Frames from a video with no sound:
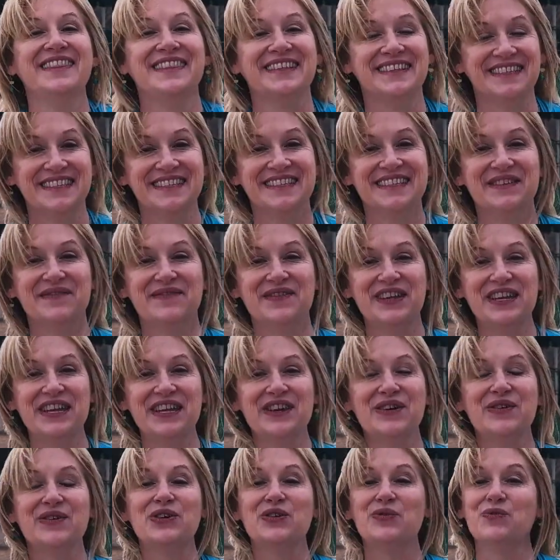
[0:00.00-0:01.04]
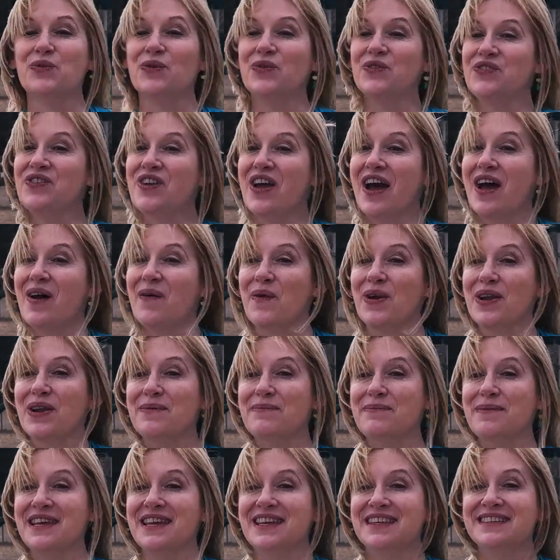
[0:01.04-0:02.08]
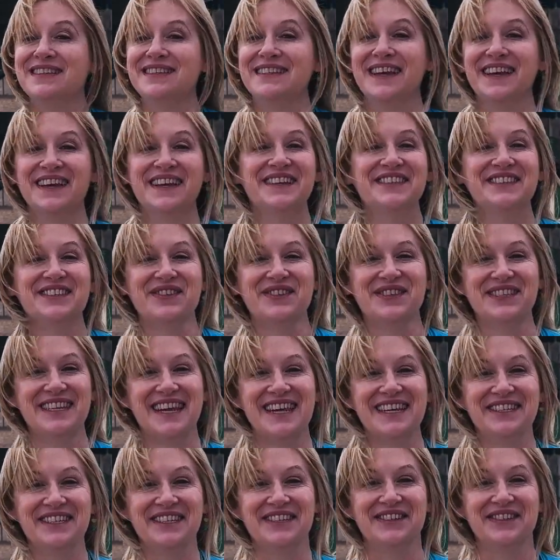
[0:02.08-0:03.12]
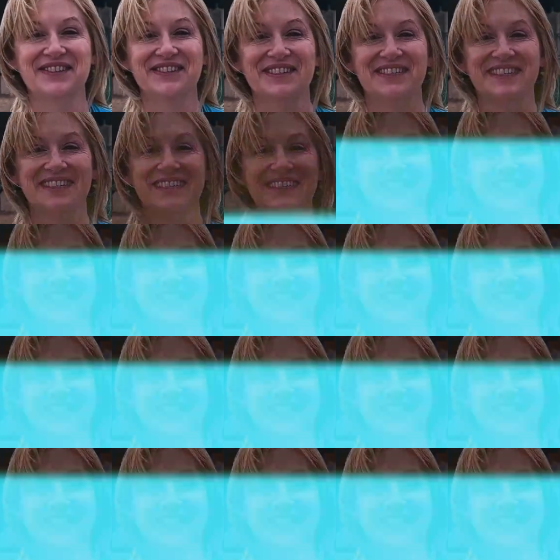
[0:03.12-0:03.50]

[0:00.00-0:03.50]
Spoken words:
this is a video you will not want to miss, so stay tuned.